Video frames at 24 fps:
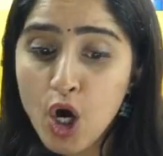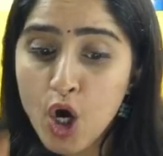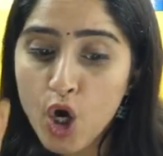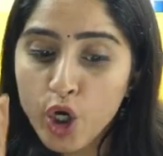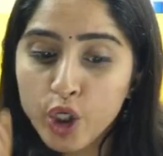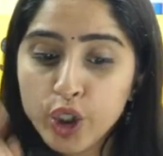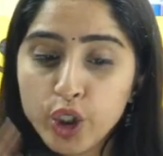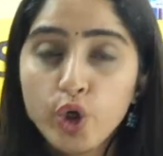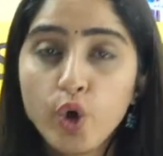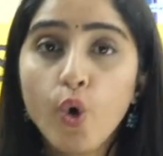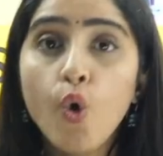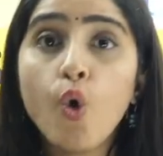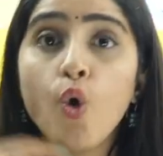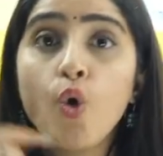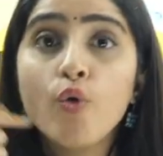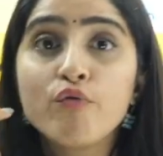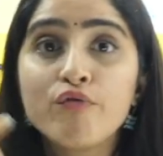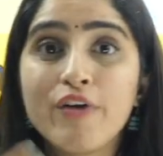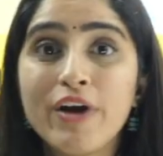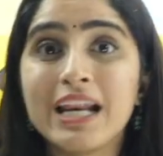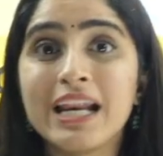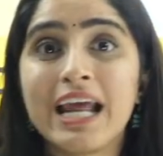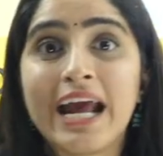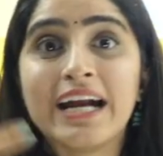you
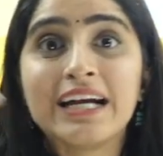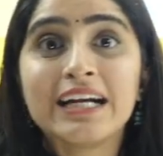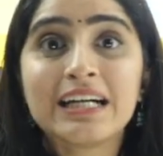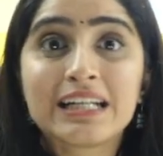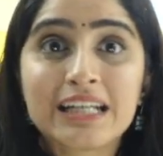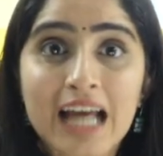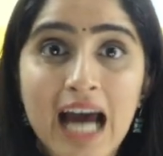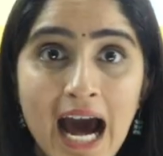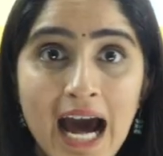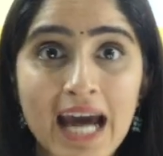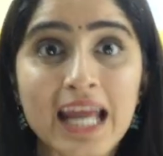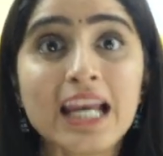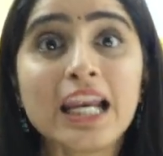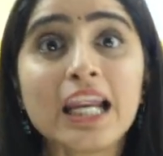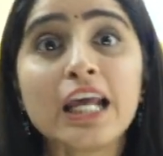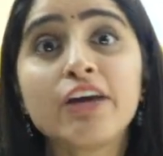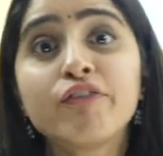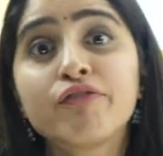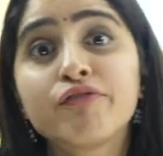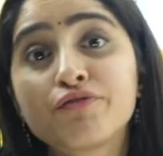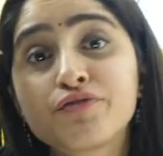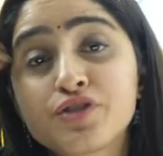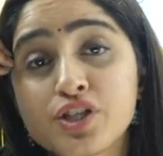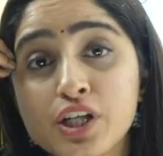will entirely
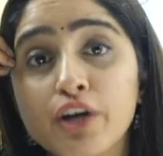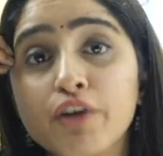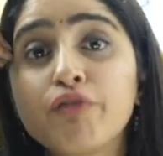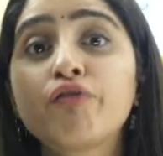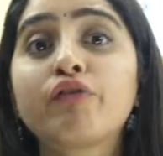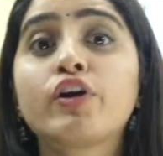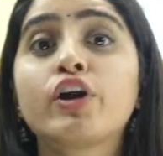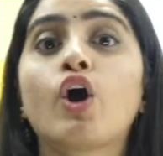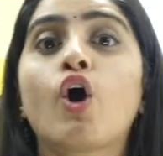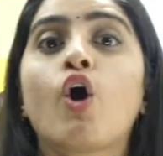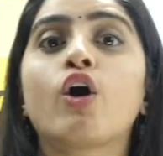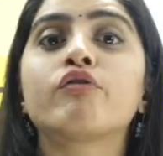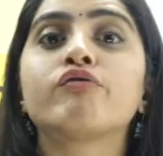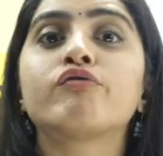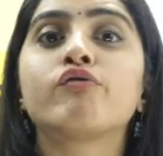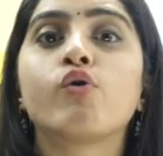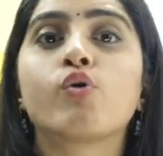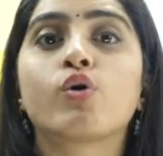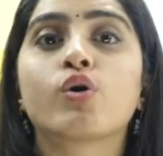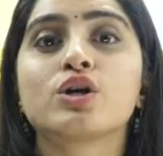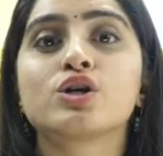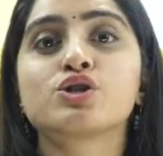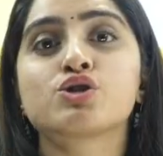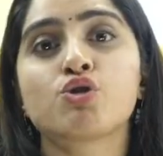shift your
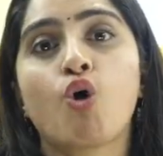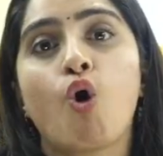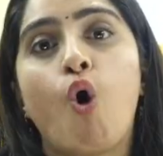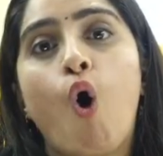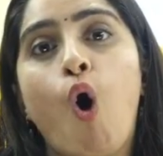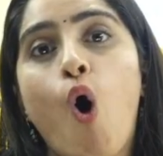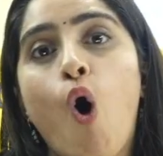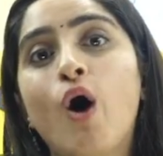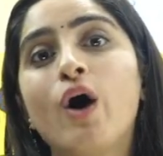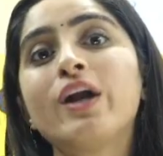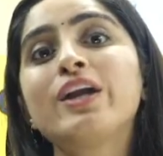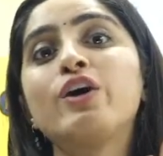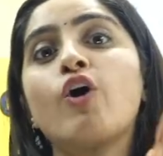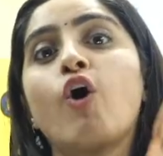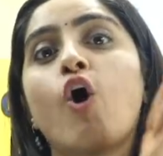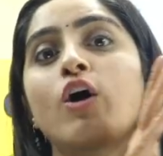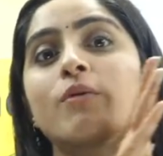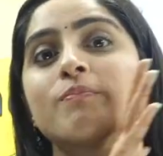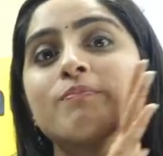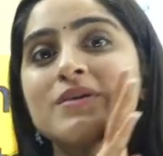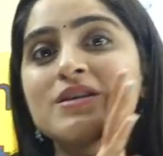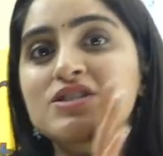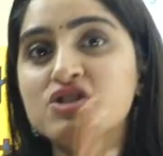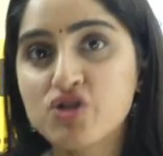focus on your
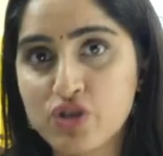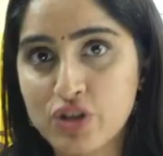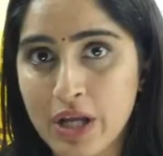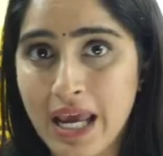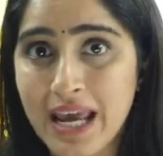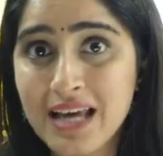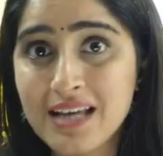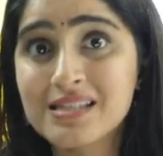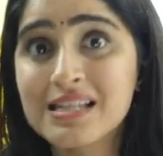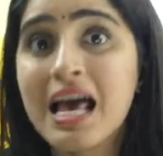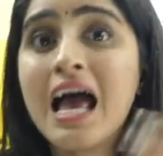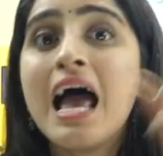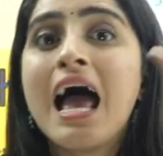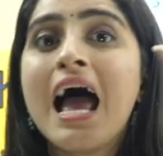mistakes,